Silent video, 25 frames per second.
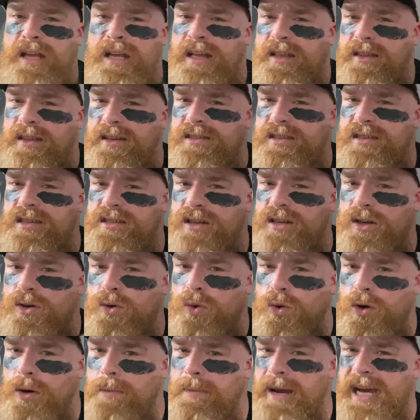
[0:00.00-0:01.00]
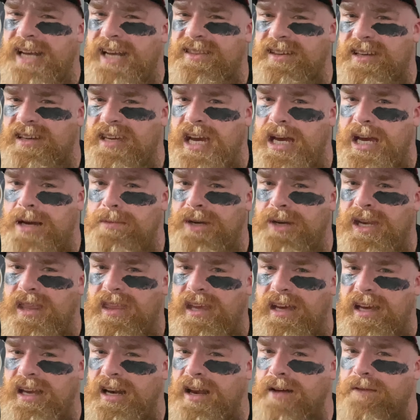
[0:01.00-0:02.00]
This is a quarterback that came into the
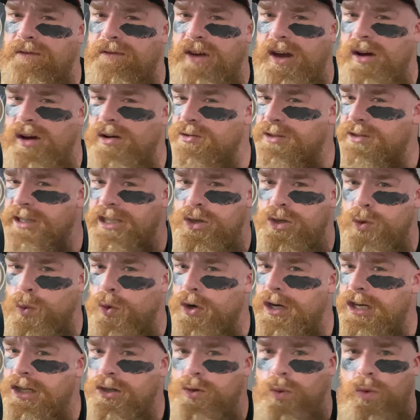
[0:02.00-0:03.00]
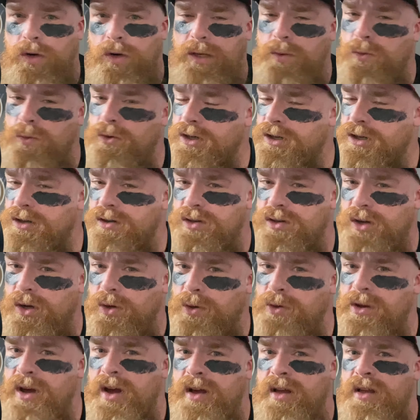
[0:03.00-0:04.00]
NFL only 21 years
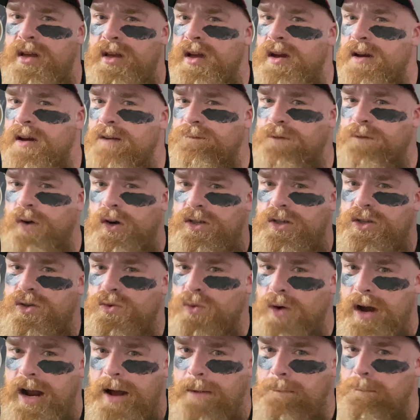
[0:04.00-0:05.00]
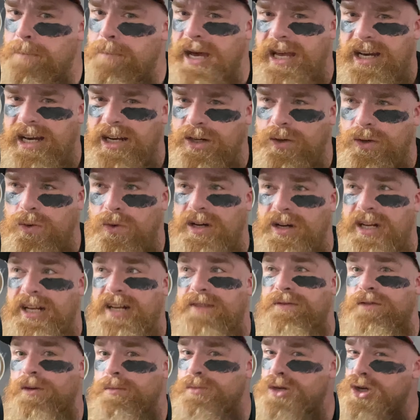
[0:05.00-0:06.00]
old. First-round pedigree
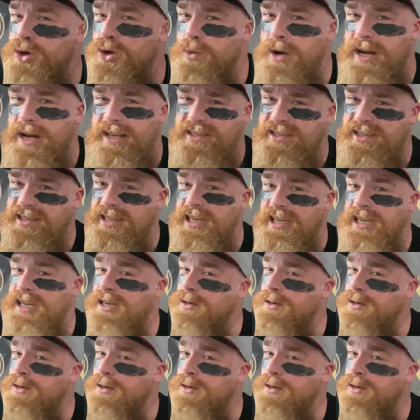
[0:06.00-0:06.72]
from USC.